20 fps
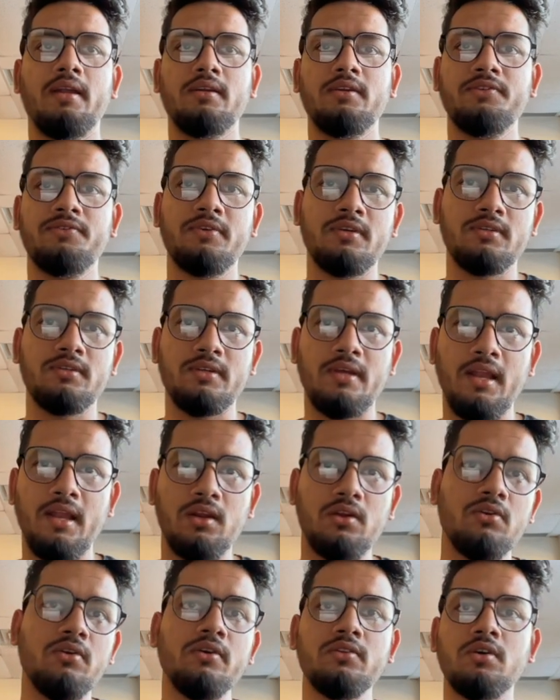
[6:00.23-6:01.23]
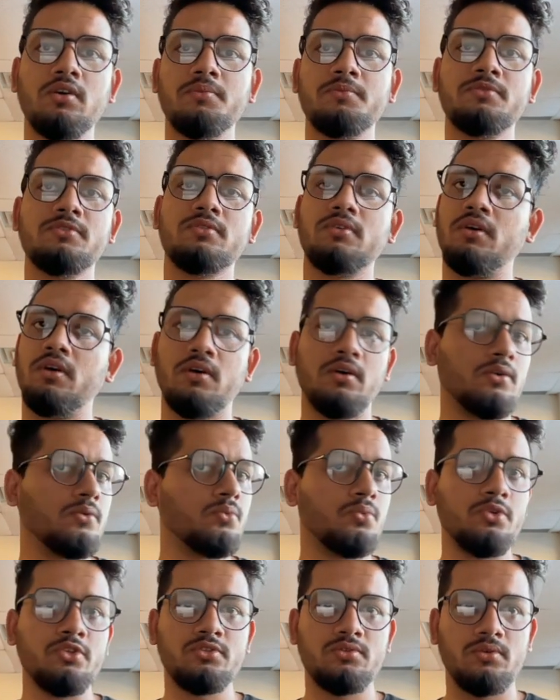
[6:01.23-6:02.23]
different algorithms
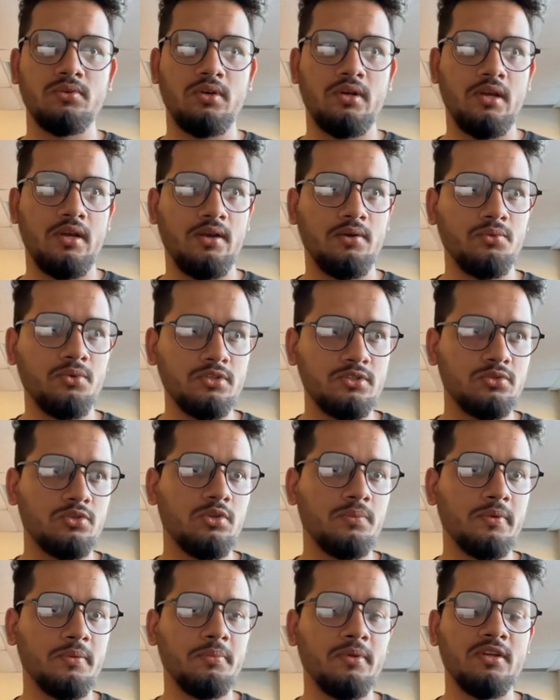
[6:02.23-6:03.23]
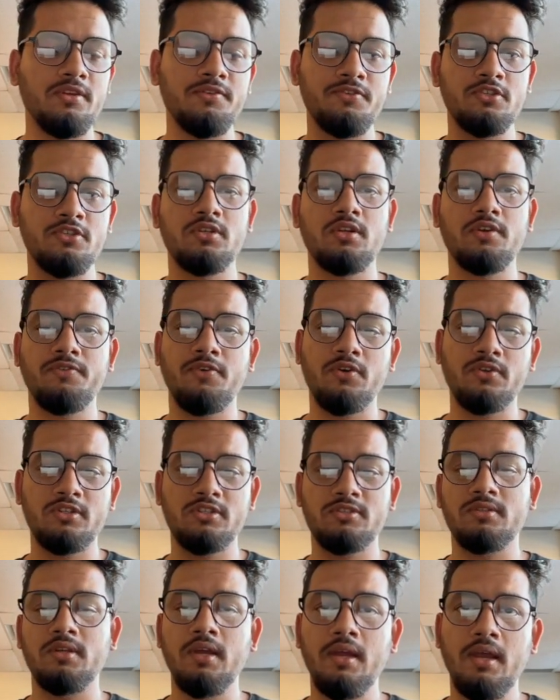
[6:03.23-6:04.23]
which will be beneficial for
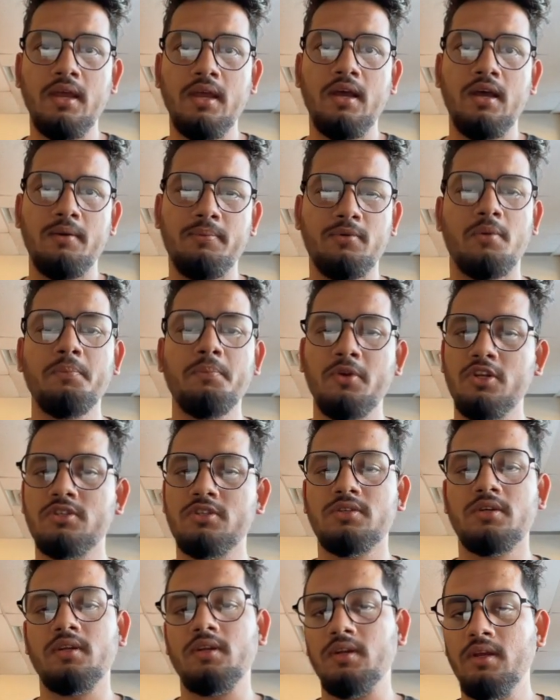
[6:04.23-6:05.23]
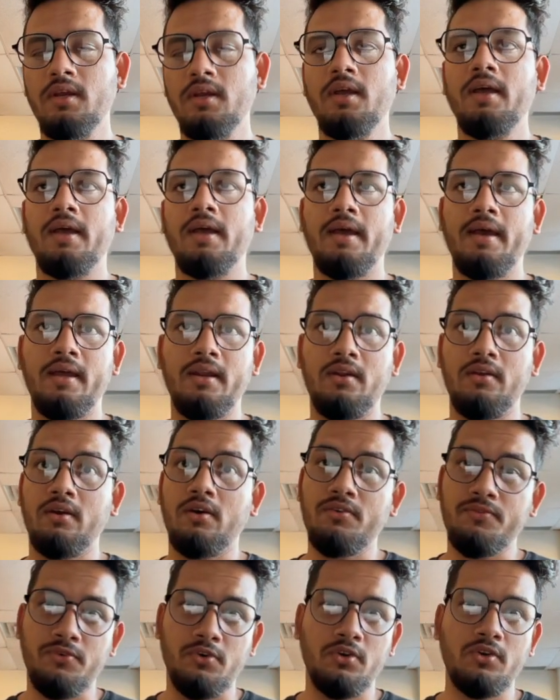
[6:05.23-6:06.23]
this competition and
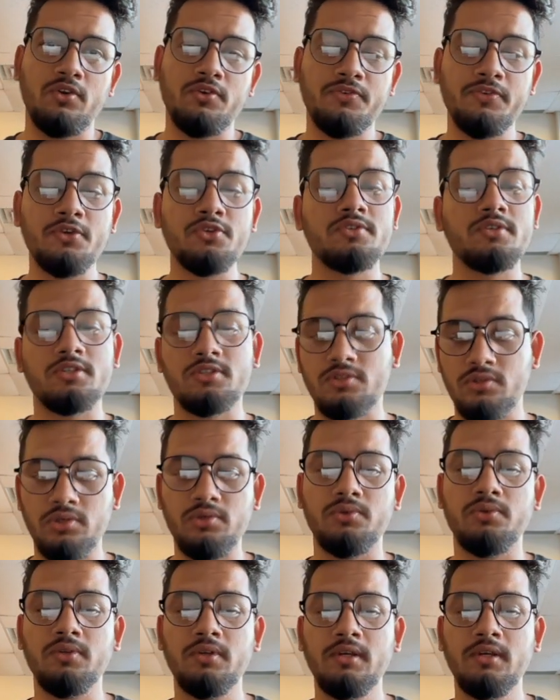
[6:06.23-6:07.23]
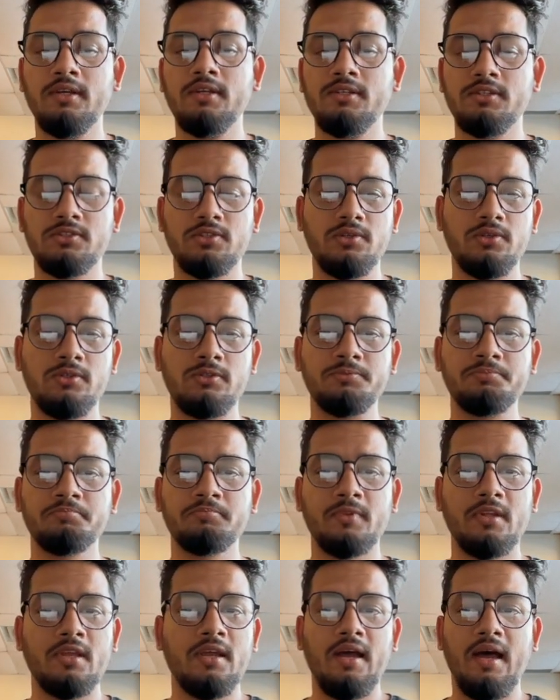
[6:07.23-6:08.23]
for your futures too. So
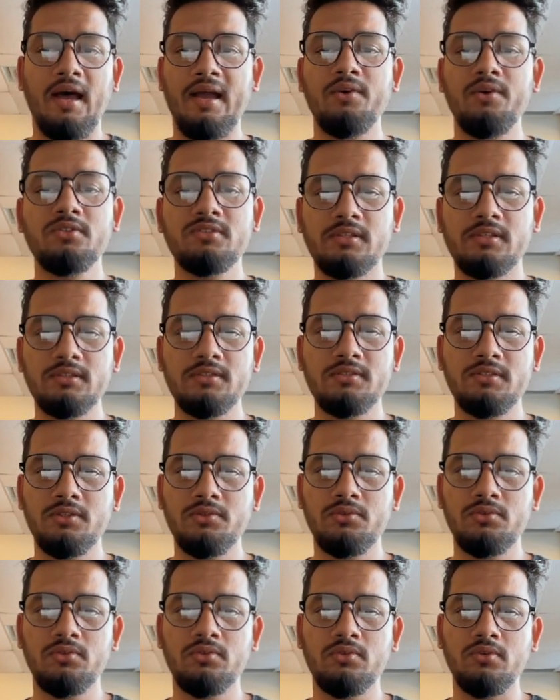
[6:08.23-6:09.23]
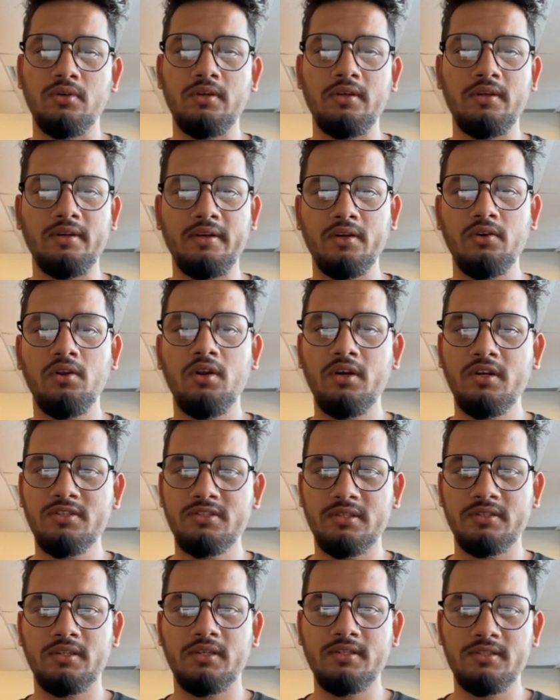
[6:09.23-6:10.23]
I would suggest you to regularly
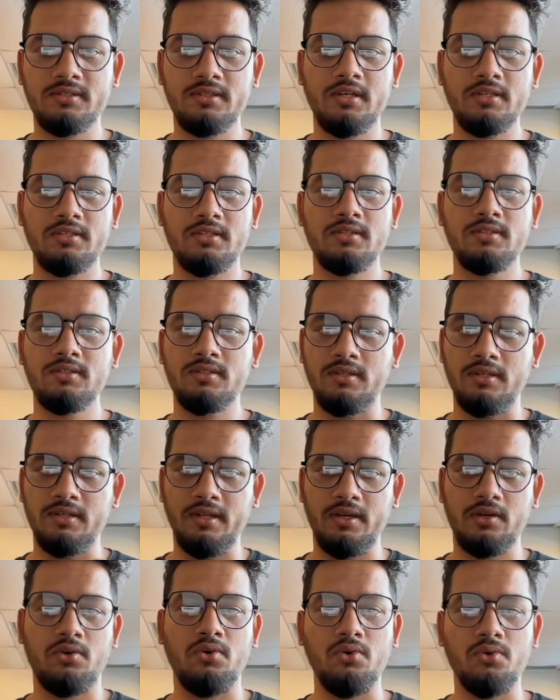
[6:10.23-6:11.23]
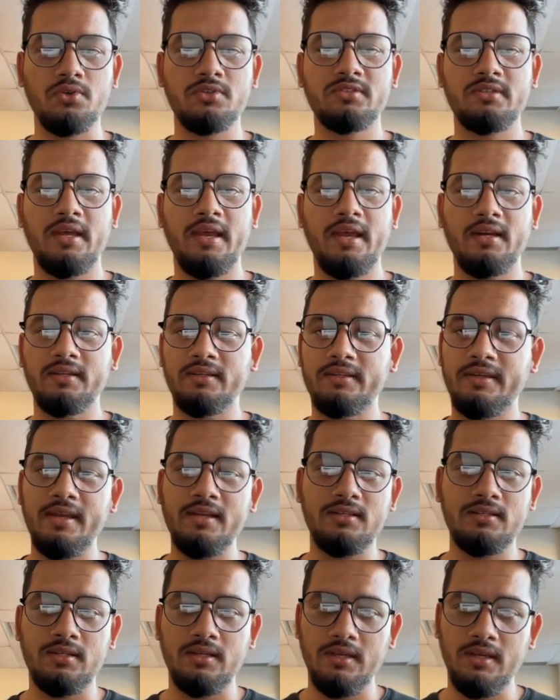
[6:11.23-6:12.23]
check the discussions, the codes, and
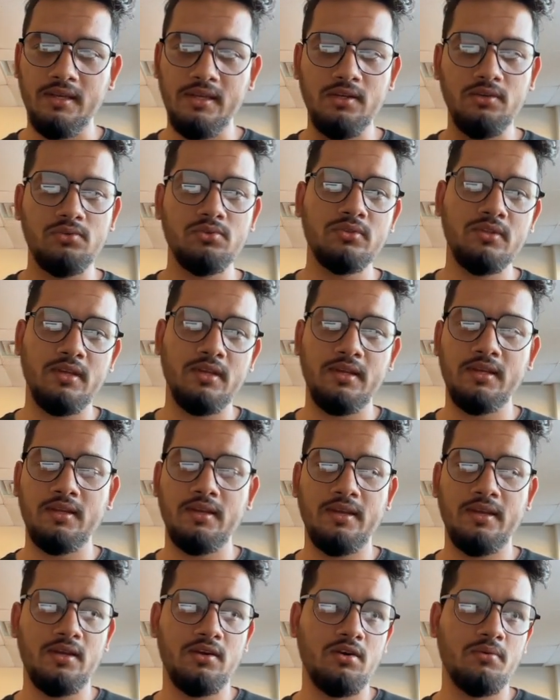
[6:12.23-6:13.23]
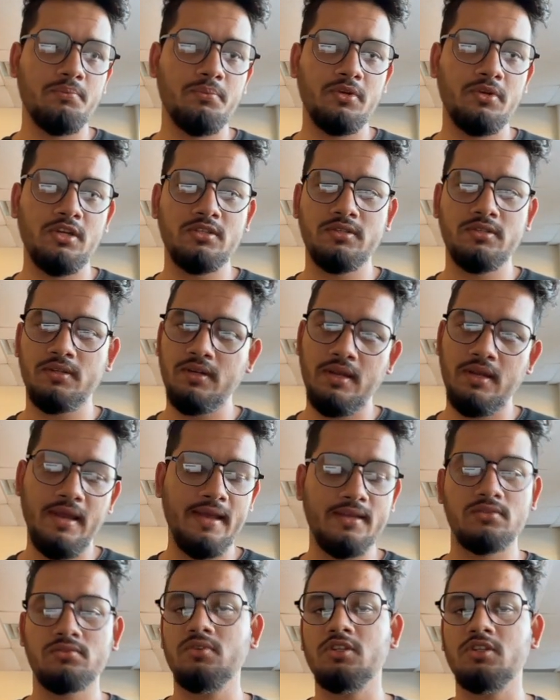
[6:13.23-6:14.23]
get into a competition
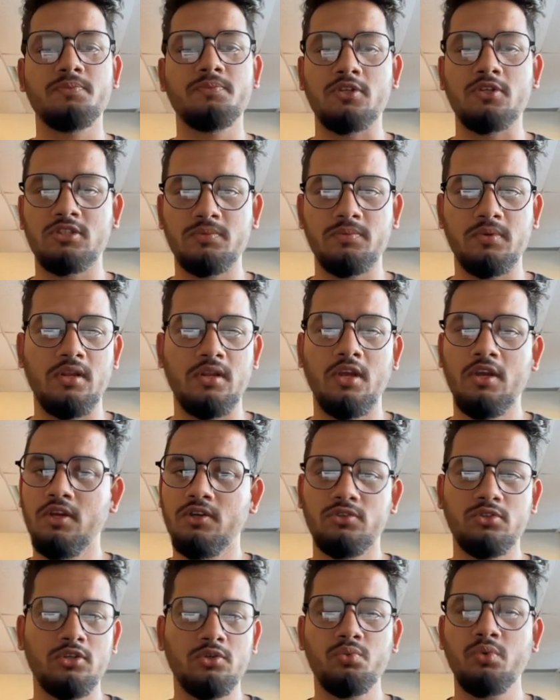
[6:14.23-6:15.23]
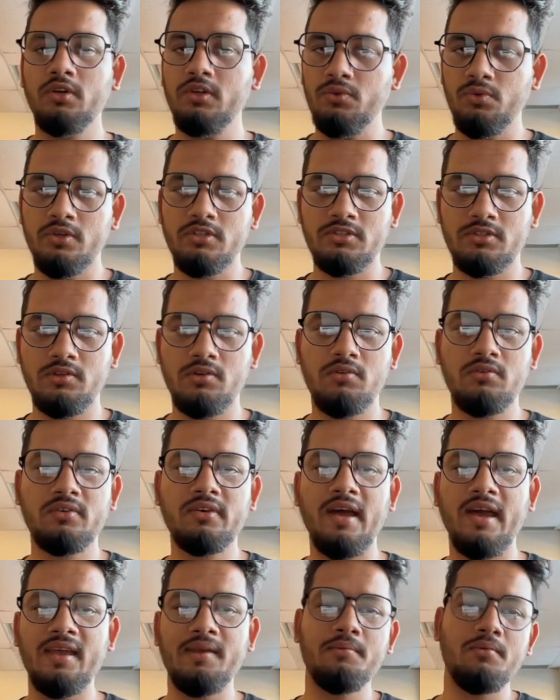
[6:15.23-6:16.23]
as soon as possible. Don't waste your
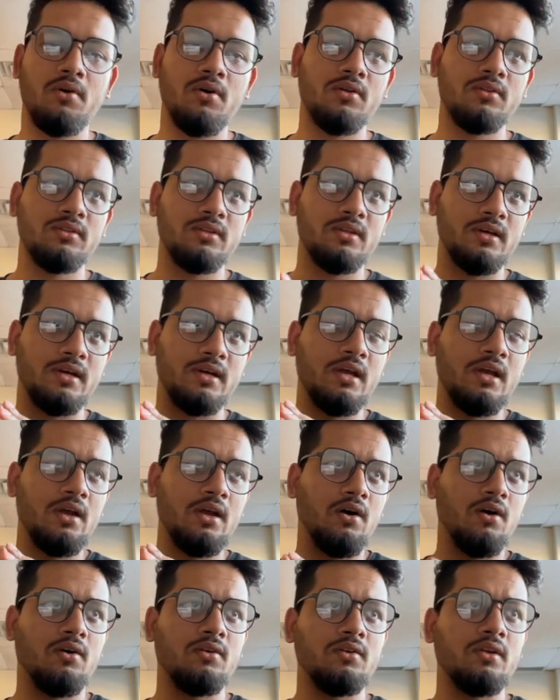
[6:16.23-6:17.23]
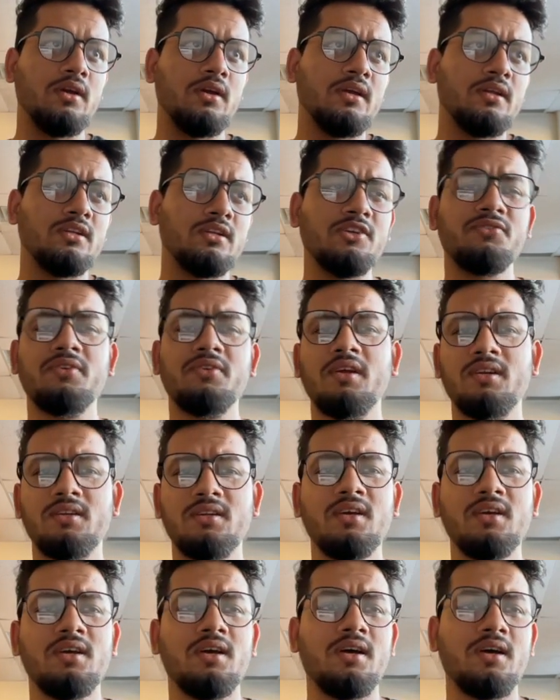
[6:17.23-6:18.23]
time on
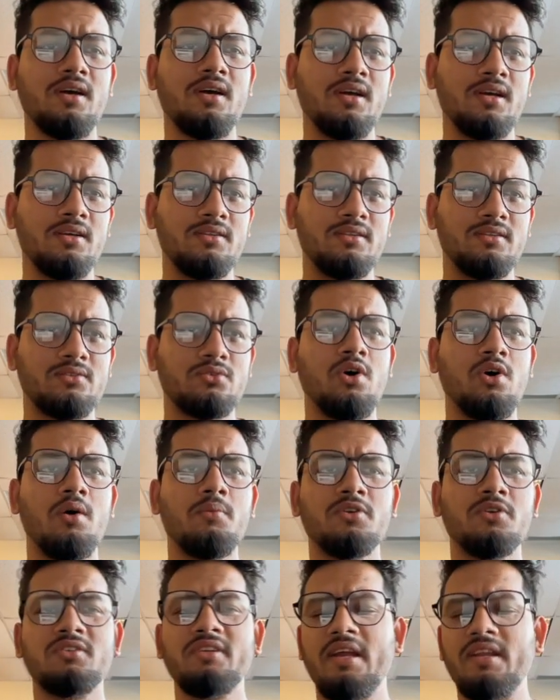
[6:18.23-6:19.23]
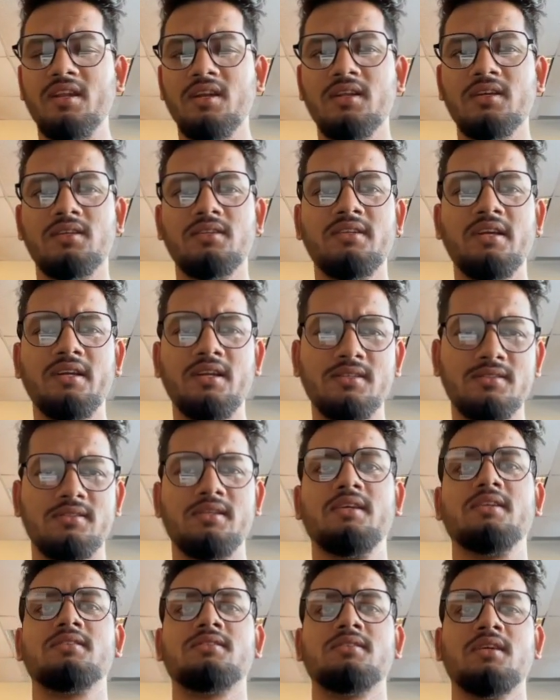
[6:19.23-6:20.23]
different common Titanic data
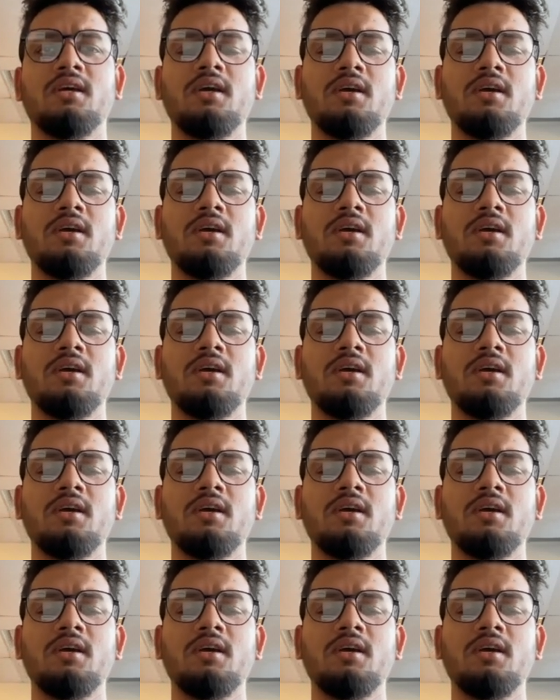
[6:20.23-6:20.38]
sets,